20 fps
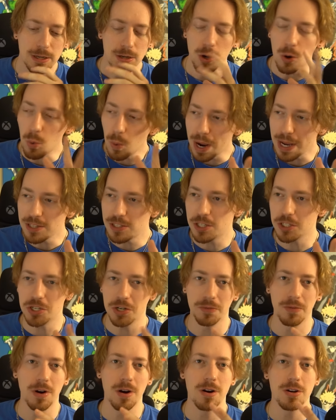New ways to
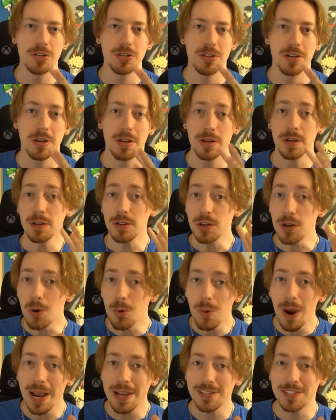traverse, new
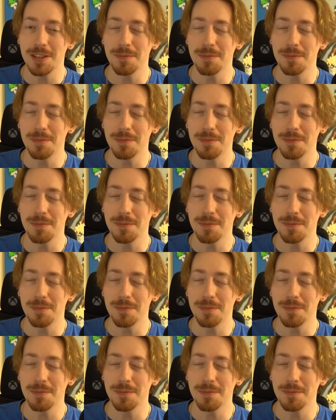ways